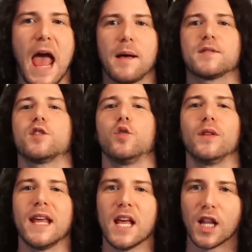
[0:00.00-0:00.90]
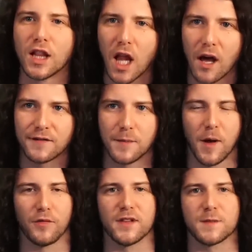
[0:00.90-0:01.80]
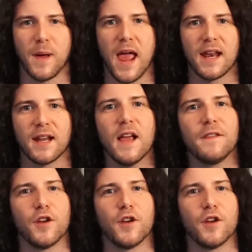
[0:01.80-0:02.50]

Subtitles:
absolutely loved about this band.